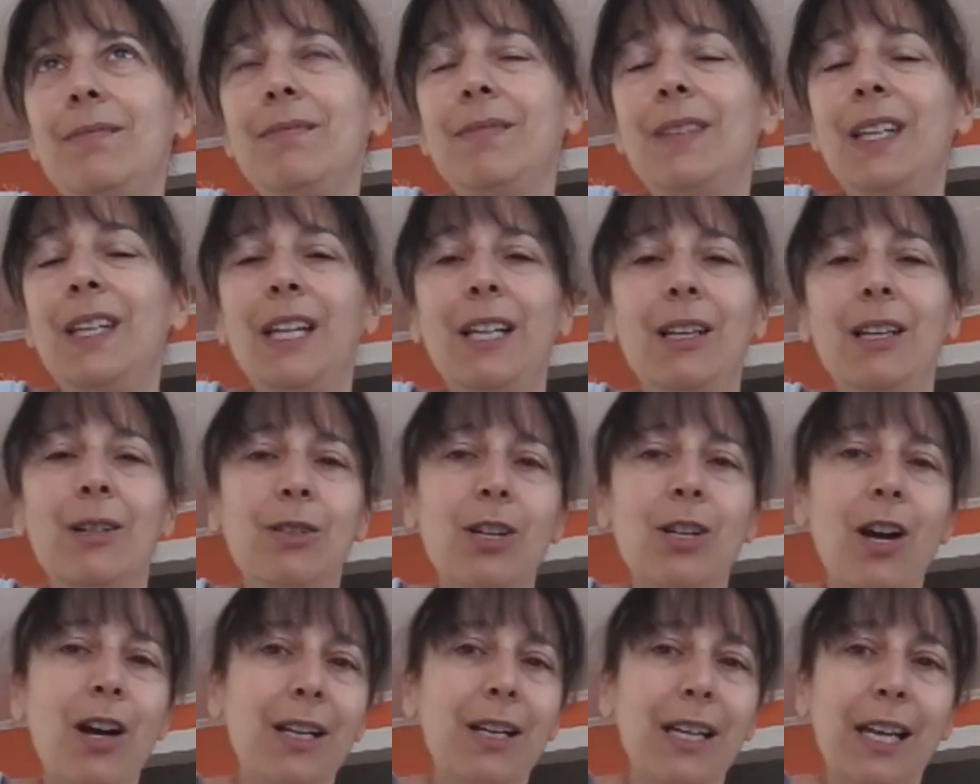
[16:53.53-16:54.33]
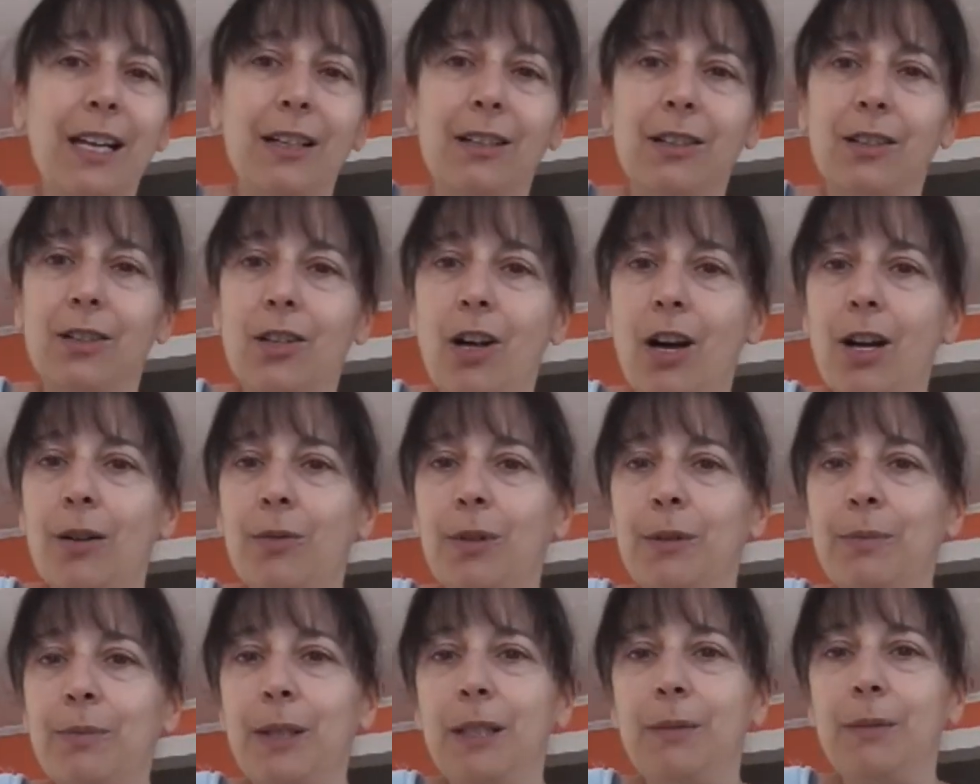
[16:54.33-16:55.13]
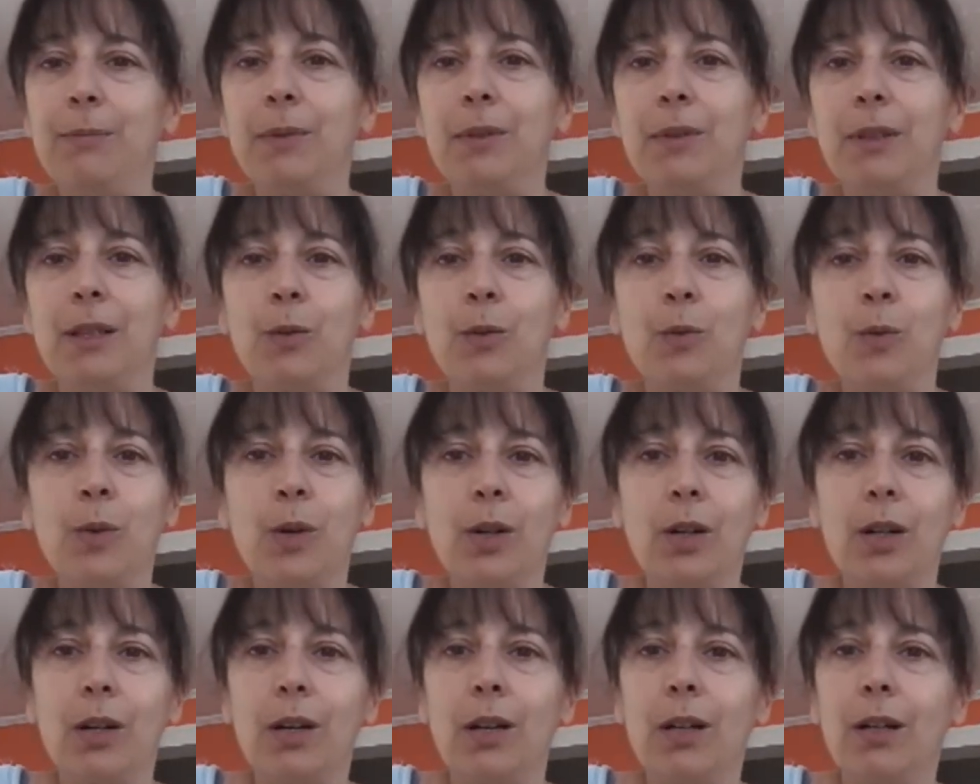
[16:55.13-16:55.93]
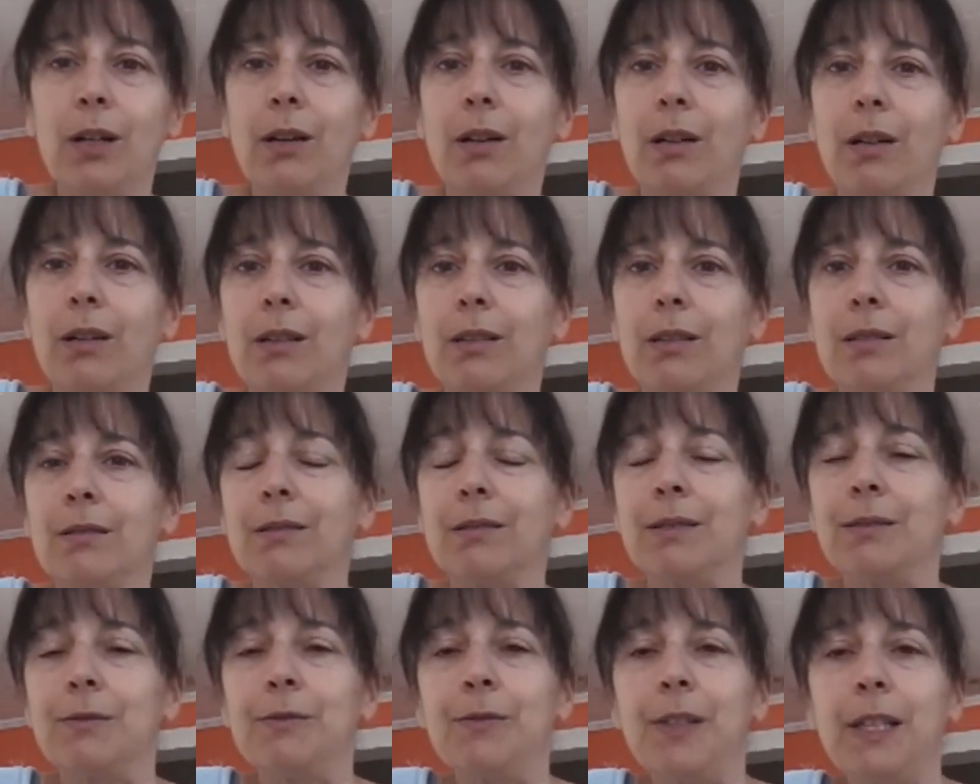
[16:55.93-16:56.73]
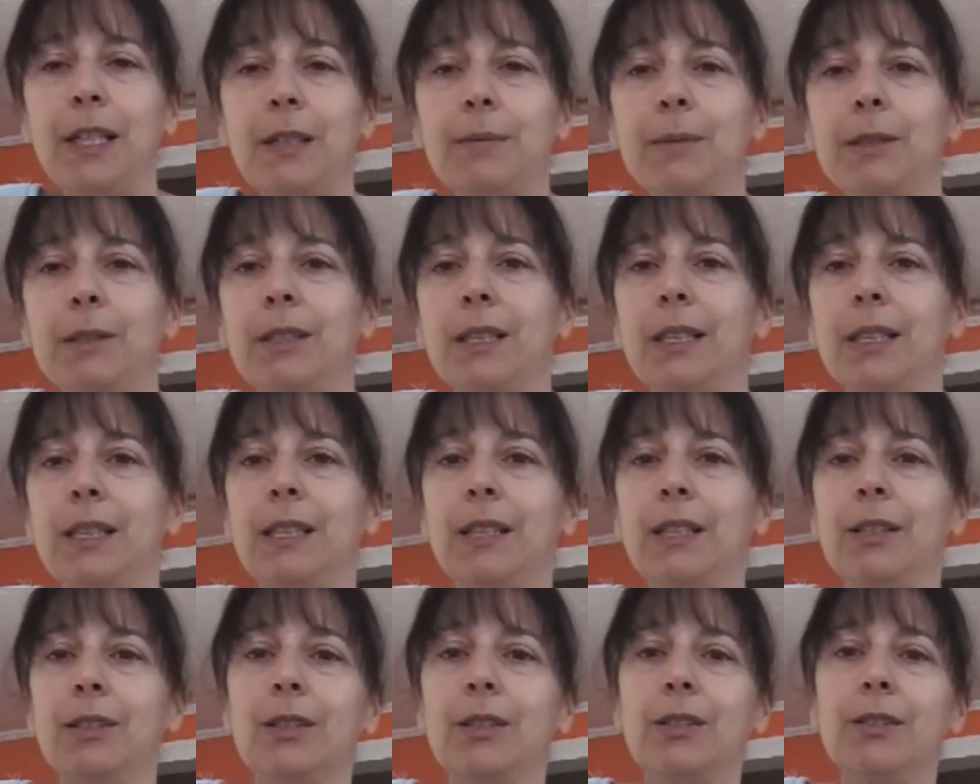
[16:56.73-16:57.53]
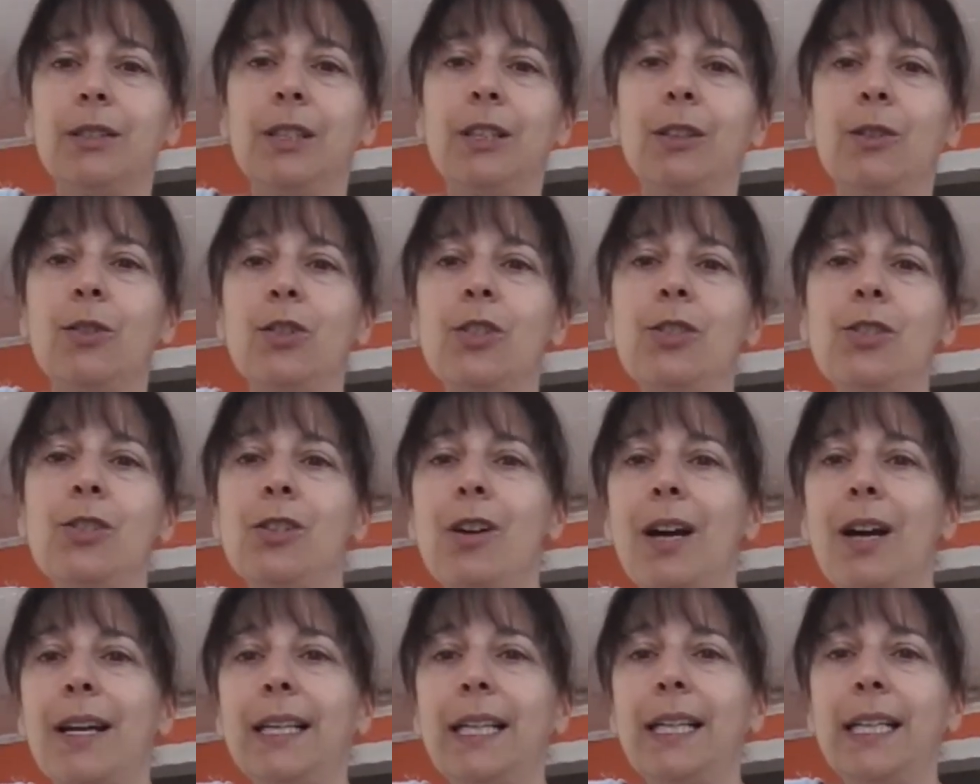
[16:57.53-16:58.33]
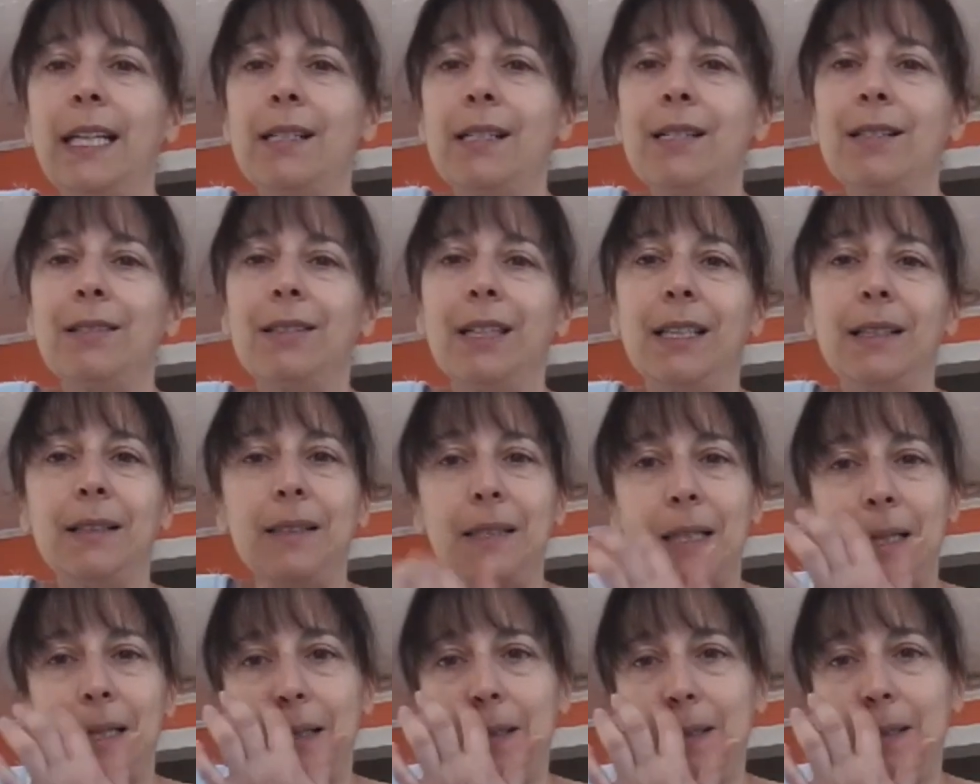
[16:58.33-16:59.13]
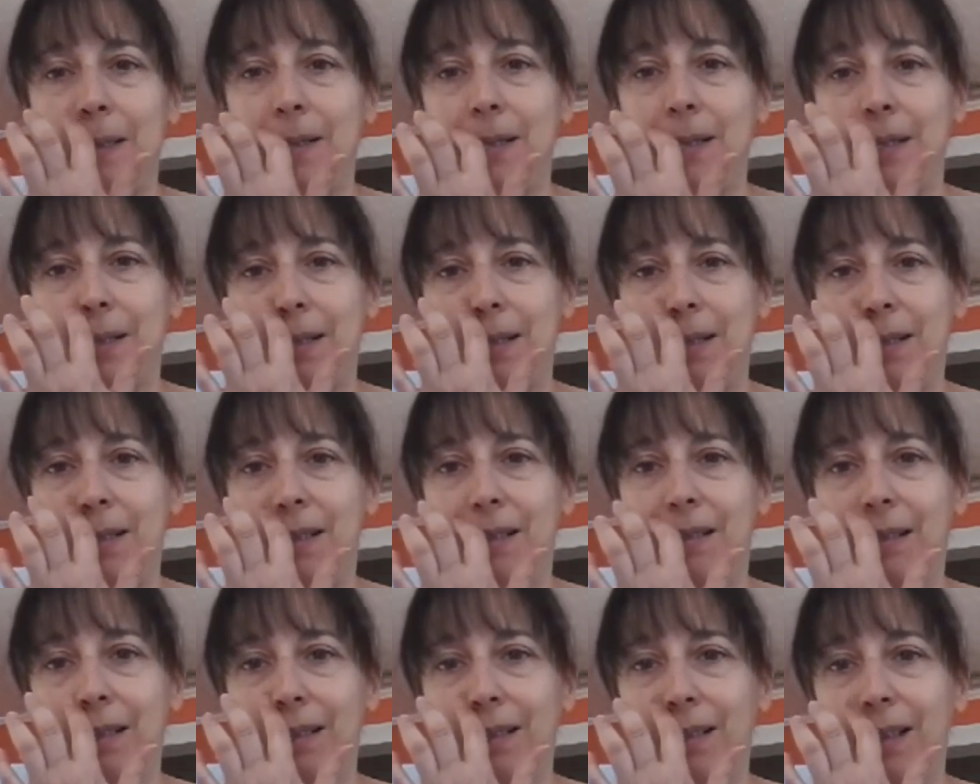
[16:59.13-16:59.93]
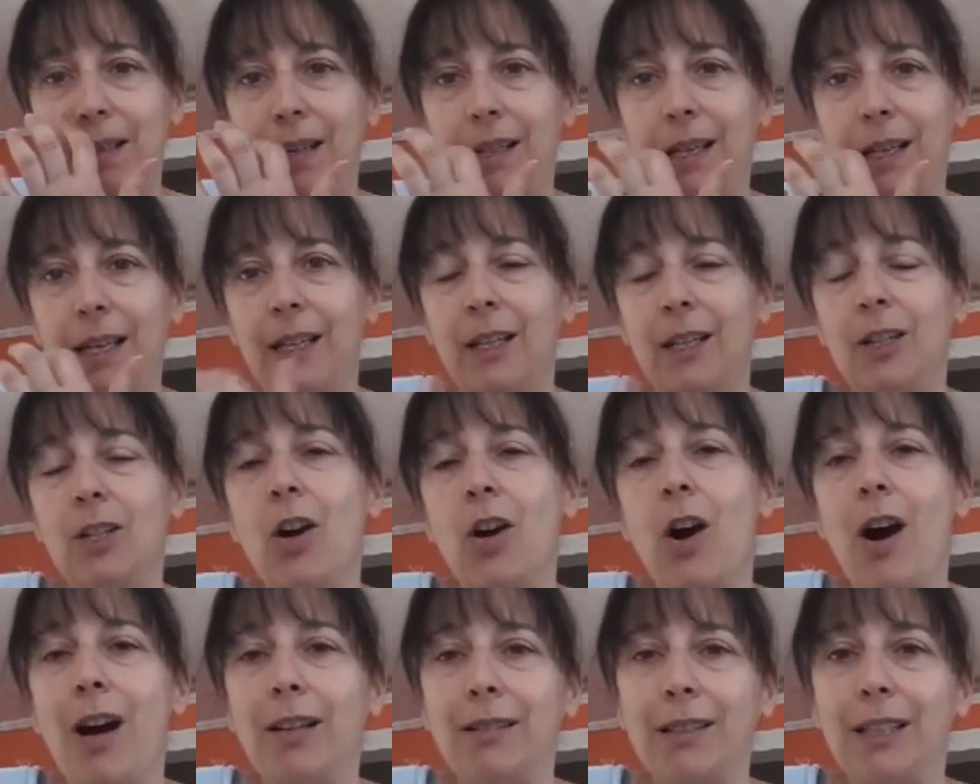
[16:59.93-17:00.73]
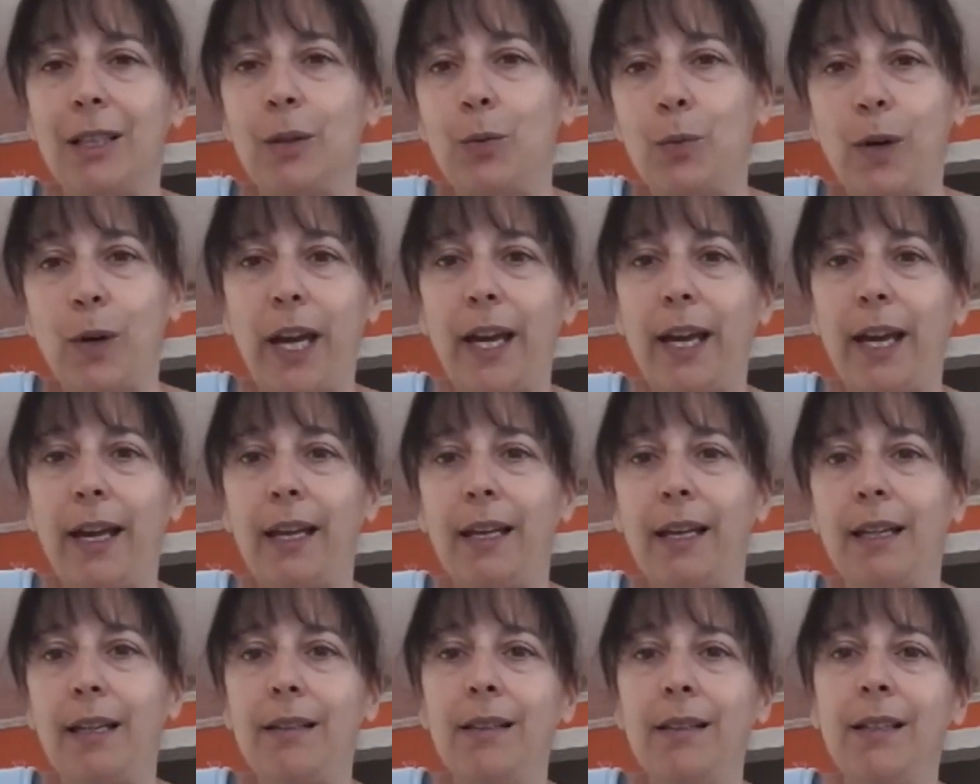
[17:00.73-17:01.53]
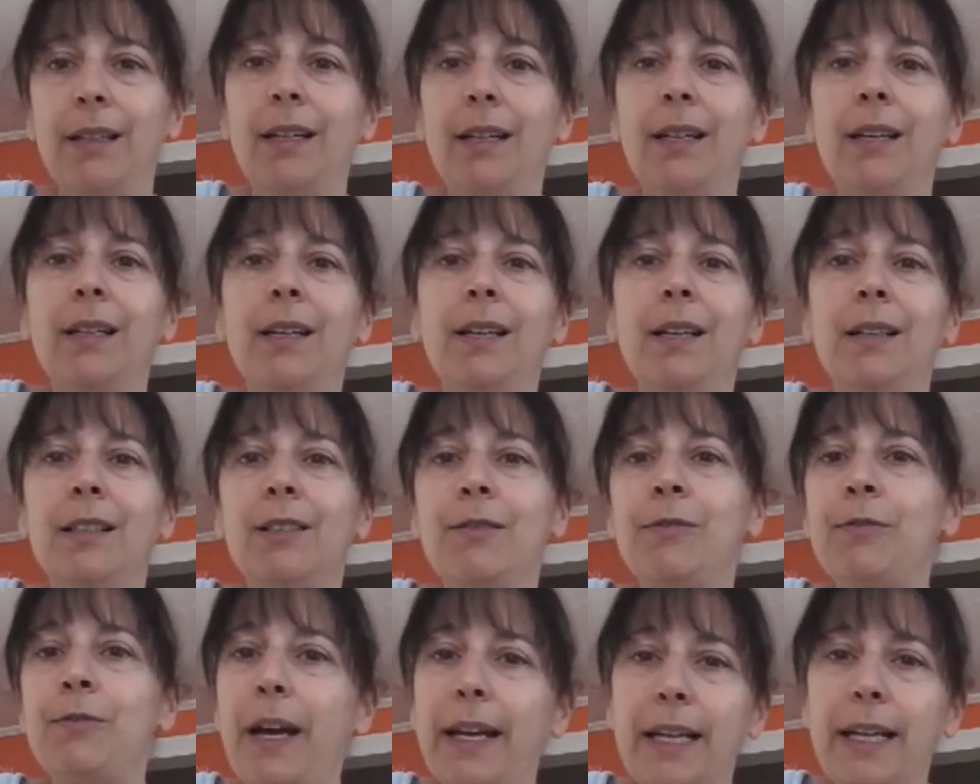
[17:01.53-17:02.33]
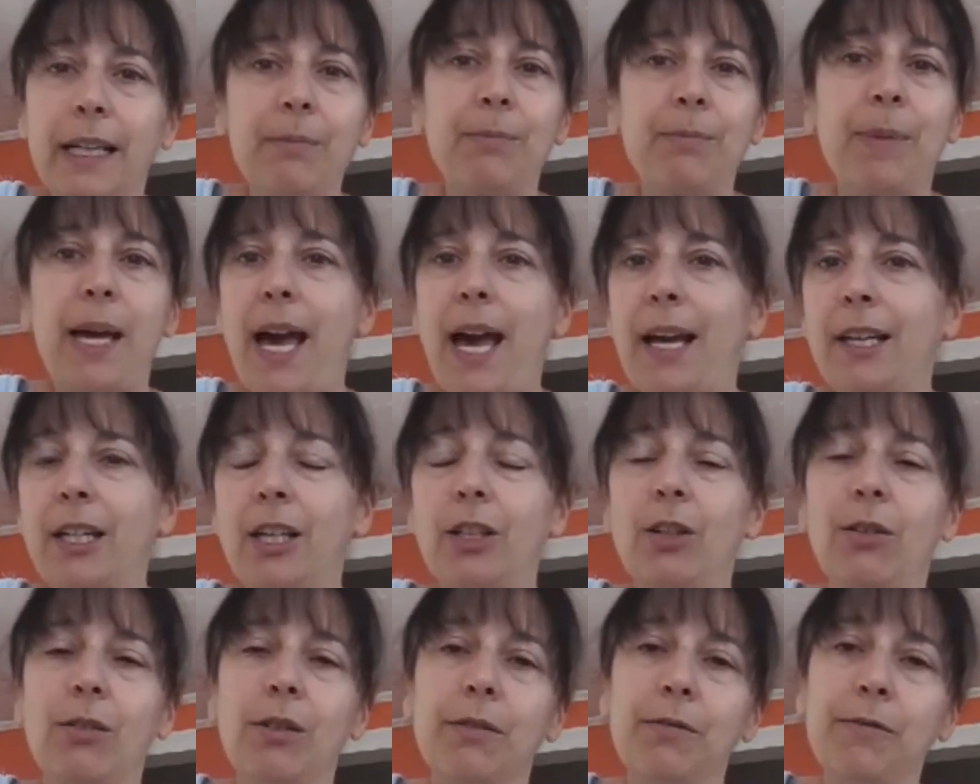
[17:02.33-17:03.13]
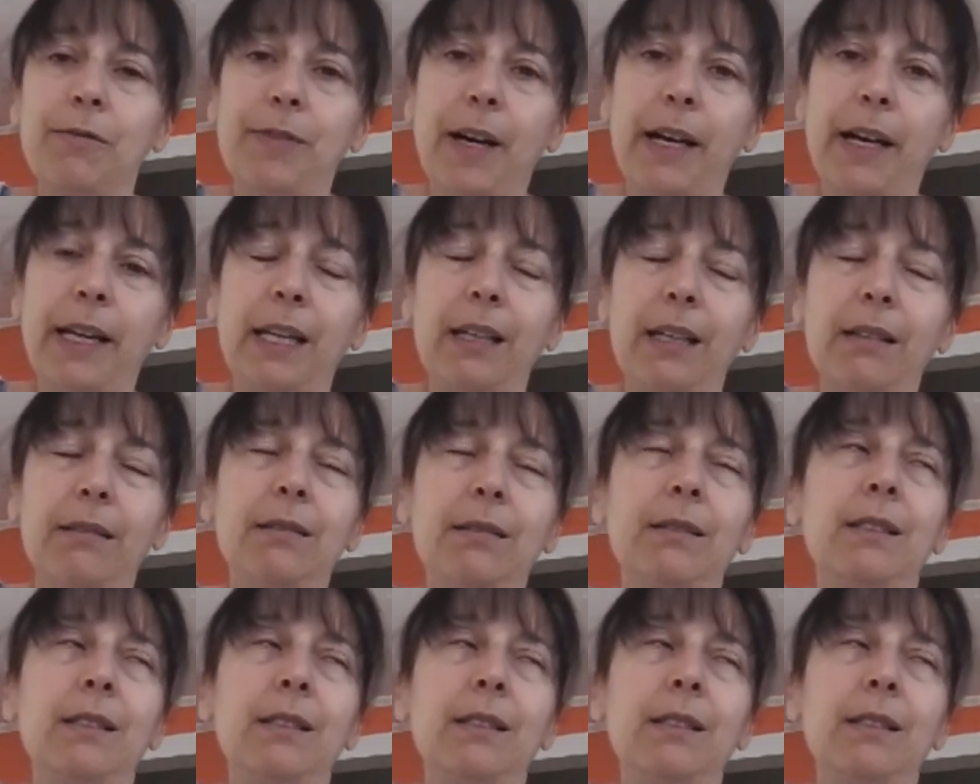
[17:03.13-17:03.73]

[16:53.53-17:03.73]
you know, not getting along with people at work or family, or you know, just not handling things in a godly way, fighting back, you know, the fight.